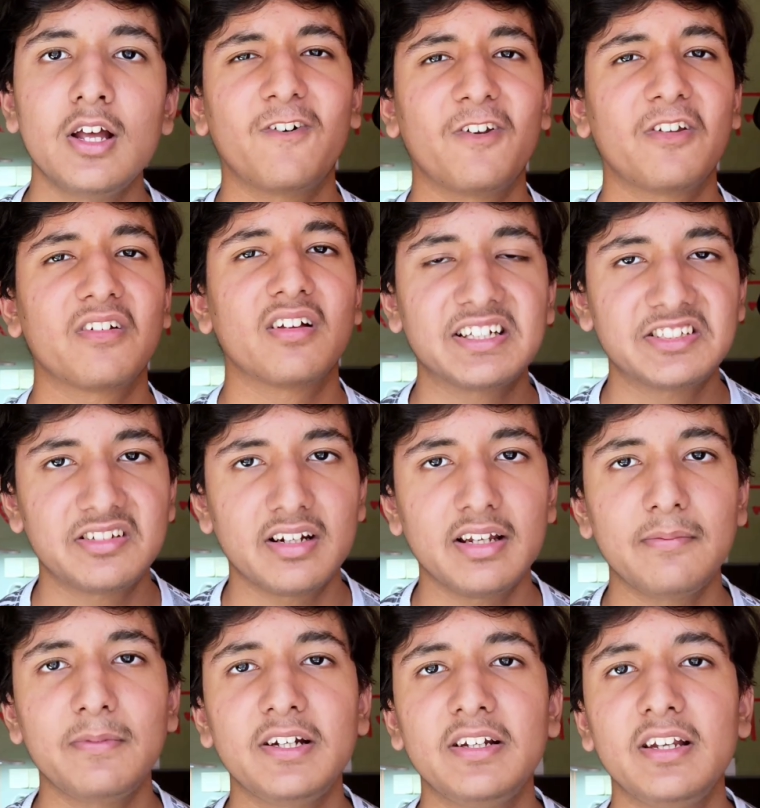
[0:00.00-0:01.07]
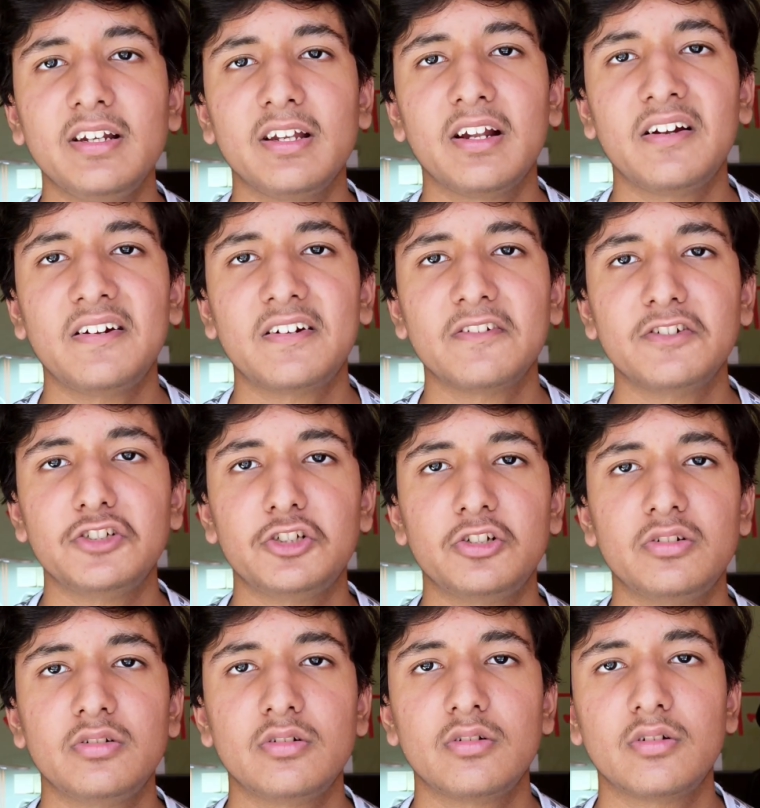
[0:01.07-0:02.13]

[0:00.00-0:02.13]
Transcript: for extremely detailed revision